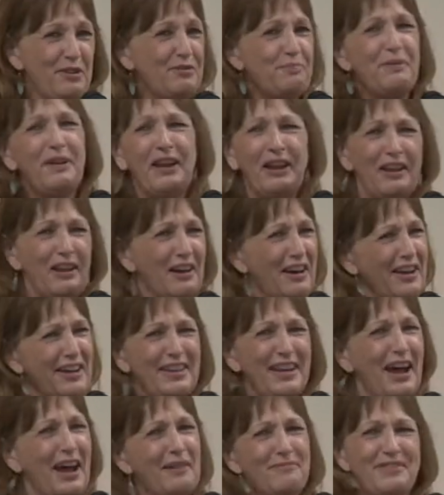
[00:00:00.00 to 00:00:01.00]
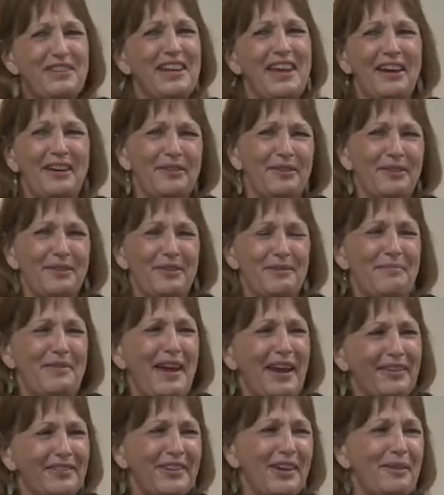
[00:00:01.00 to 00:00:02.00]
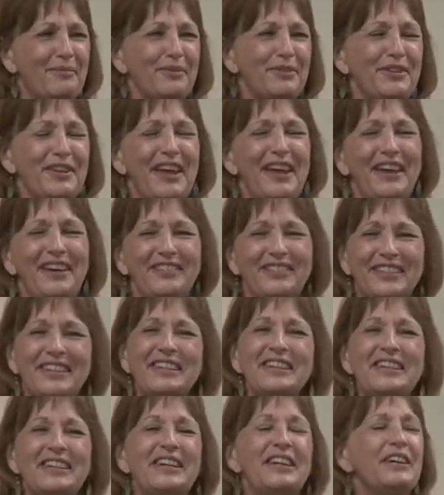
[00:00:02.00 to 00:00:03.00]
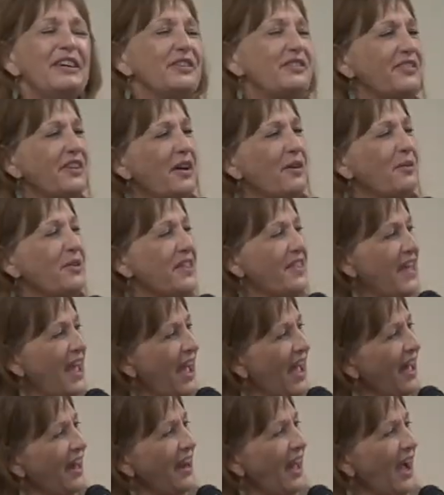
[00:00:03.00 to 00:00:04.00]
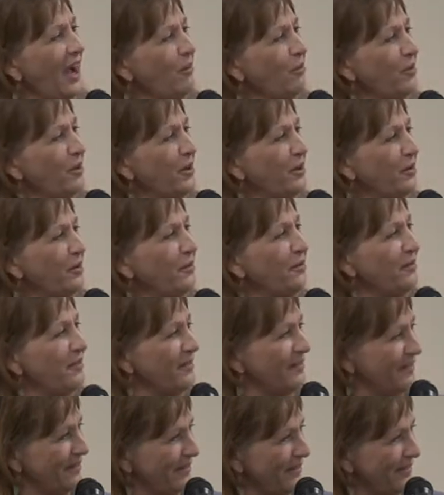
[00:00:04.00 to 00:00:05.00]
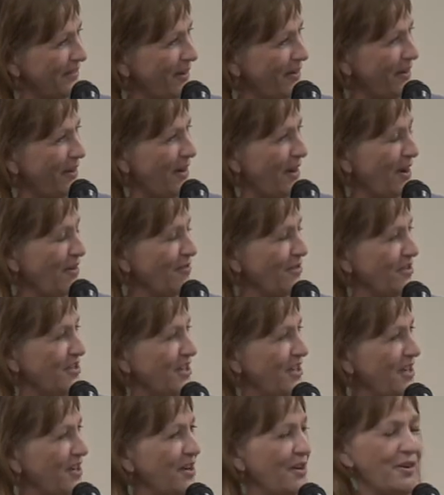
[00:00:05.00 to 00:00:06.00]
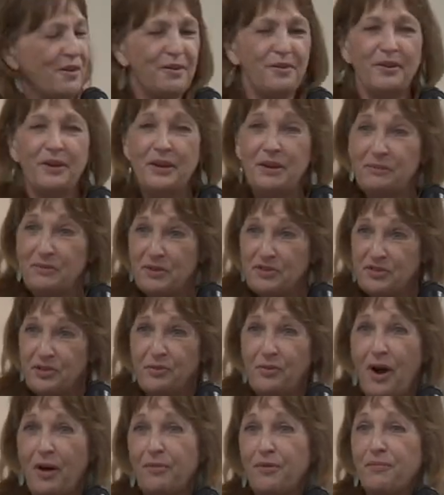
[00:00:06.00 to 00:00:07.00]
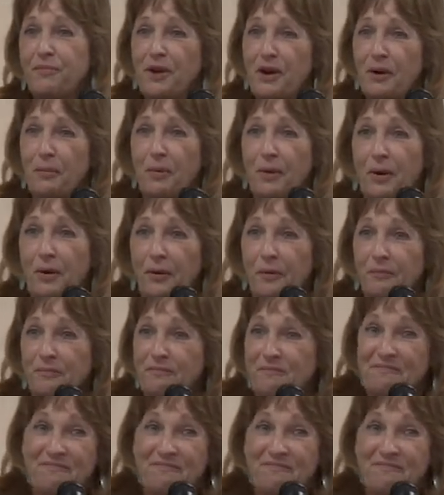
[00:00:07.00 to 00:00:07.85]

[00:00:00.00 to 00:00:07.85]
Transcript: we spent a lot of time together in the past couple of days. So with that, I will turn it over to you, Mr. Robert Meeropol.